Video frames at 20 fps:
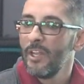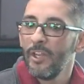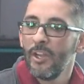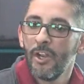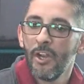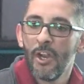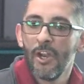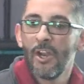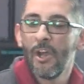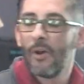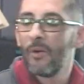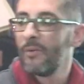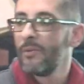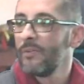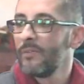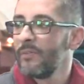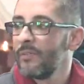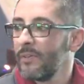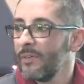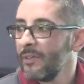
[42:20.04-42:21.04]
No, no, no.
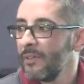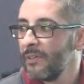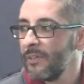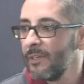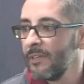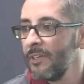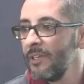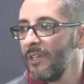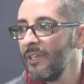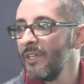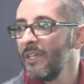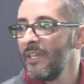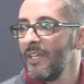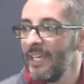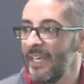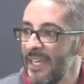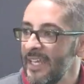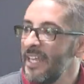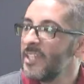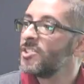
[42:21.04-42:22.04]

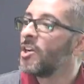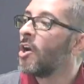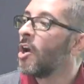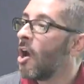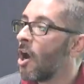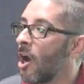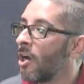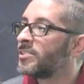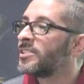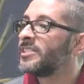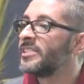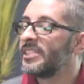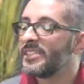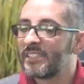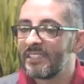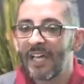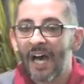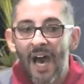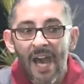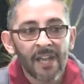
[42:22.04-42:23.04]
It is our heart's
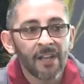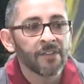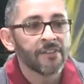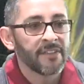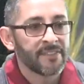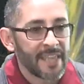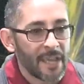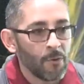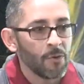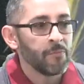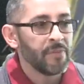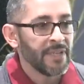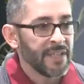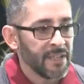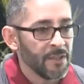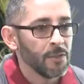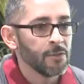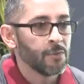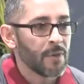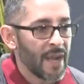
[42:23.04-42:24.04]
desire that they would be
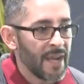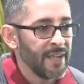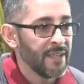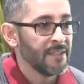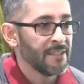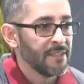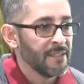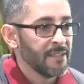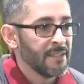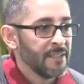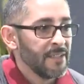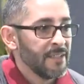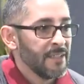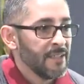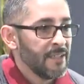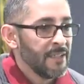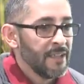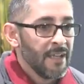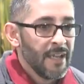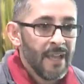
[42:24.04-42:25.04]
healed, right?
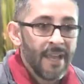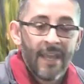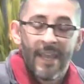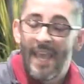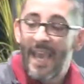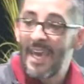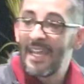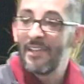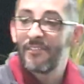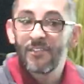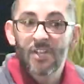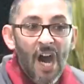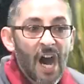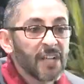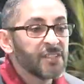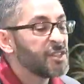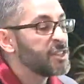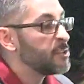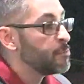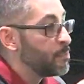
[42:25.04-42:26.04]
And if
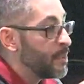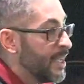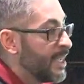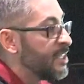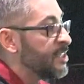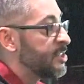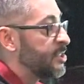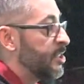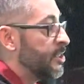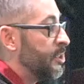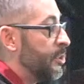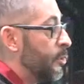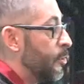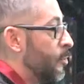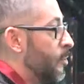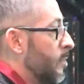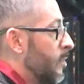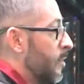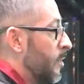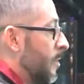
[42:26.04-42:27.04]
God speaks to
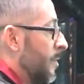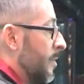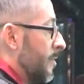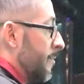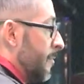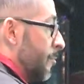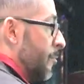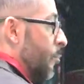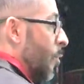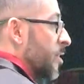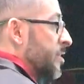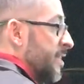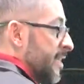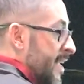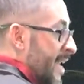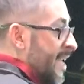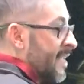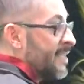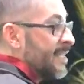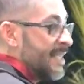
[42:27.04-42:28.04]
you, once
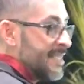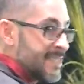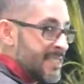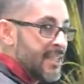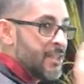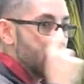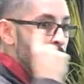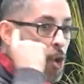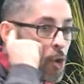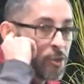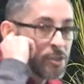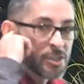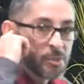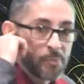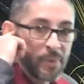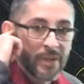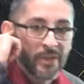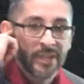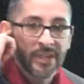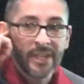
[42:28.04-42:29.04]
again, listening to the Holy
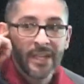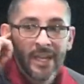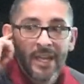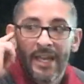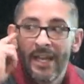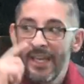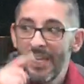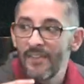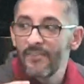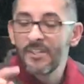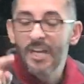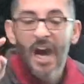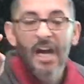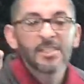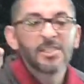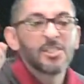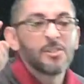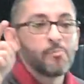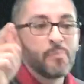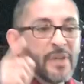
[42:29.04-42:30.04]
Spirit, if
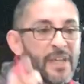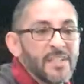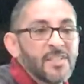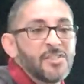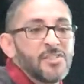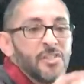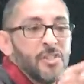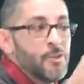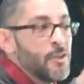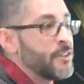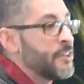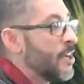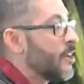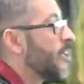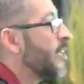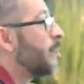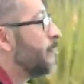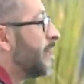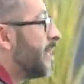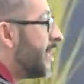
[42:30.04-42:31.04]
God speaks to you that they're
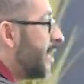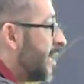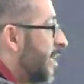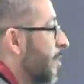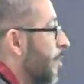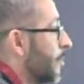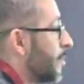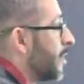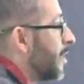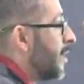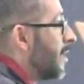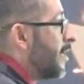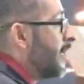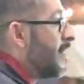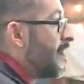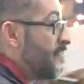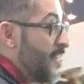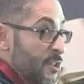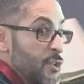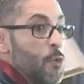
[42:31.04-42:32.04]
going to be healed,
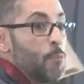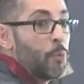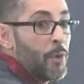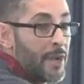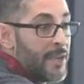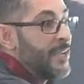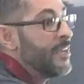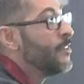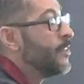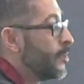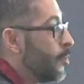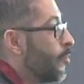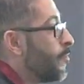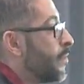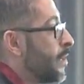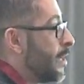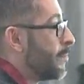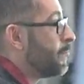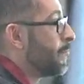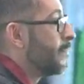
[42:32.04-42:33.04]
then you pray healing
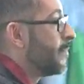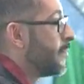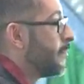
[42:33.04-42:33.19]
over them.